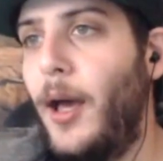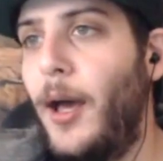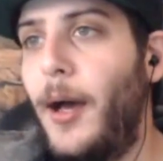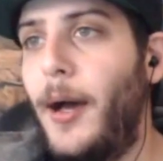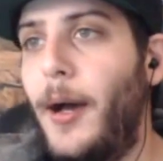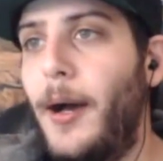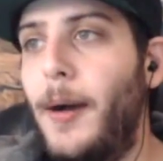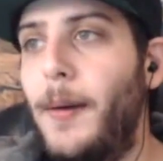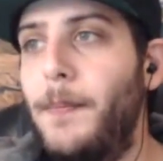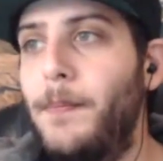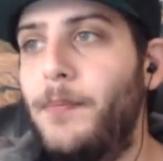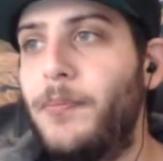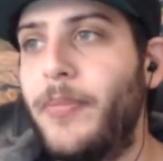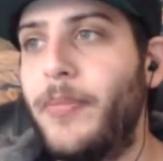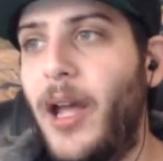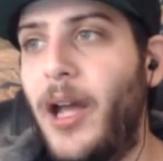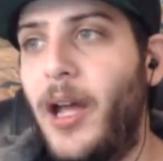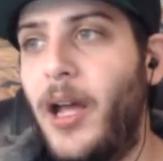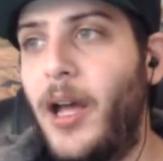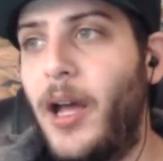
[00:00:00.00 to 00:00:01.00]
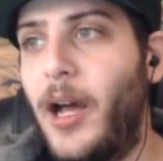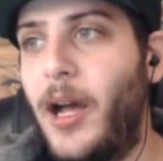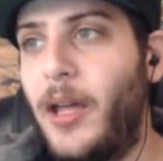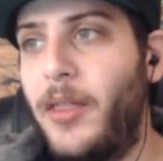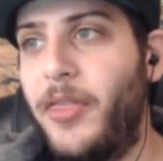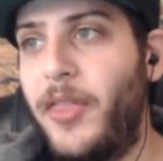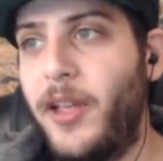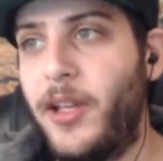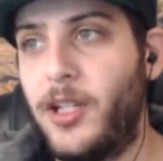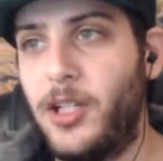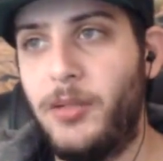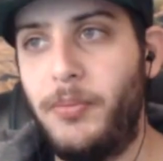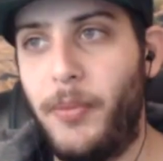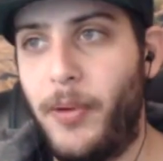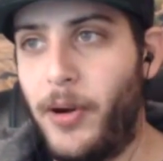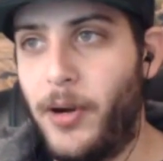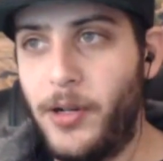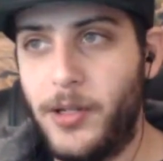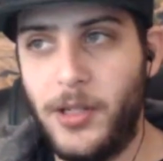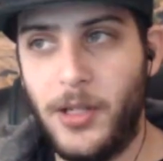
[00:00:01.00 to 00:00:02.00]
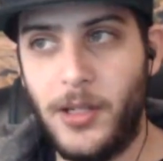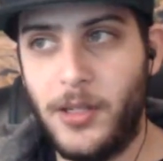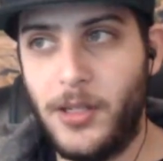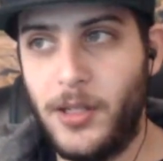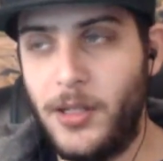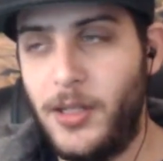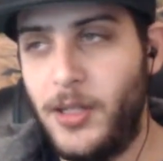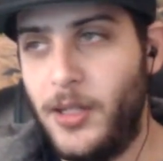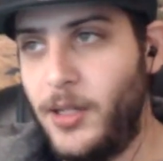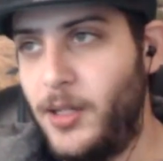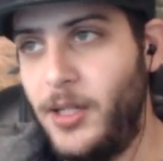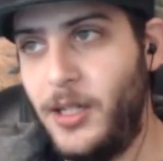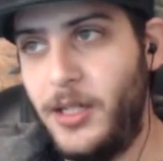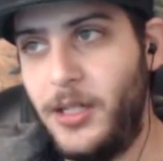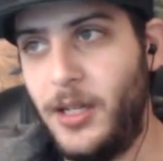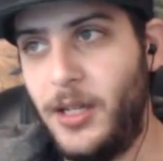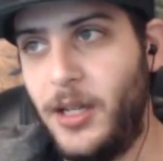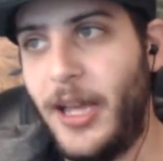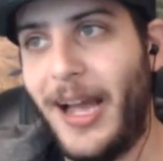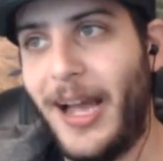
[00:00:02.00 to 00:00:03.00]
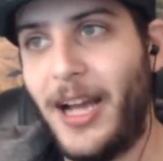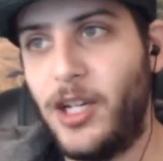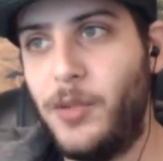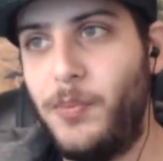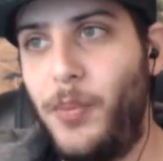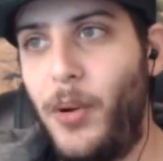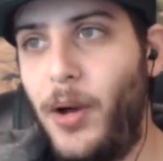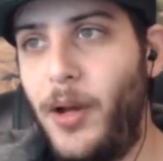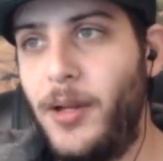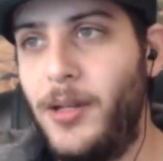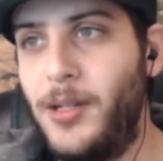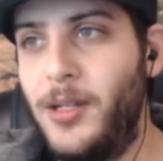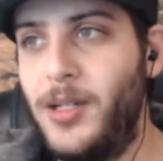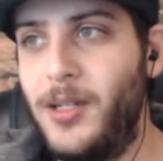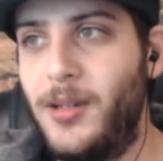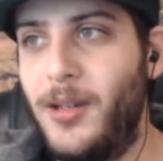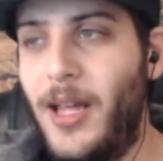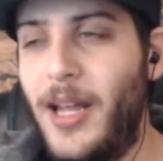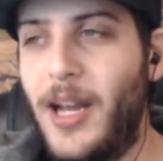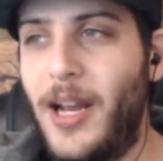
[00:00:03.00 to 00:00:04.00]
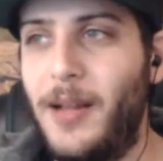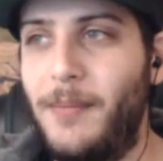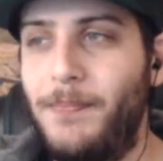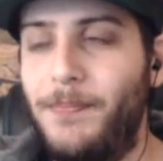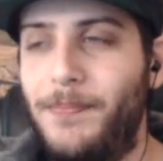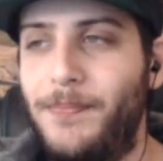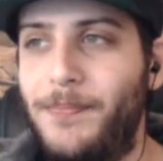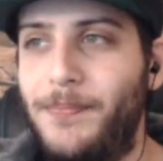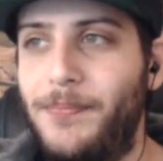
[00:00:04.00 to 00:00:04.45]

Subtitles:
I think Esparza is a decent cash punt, and I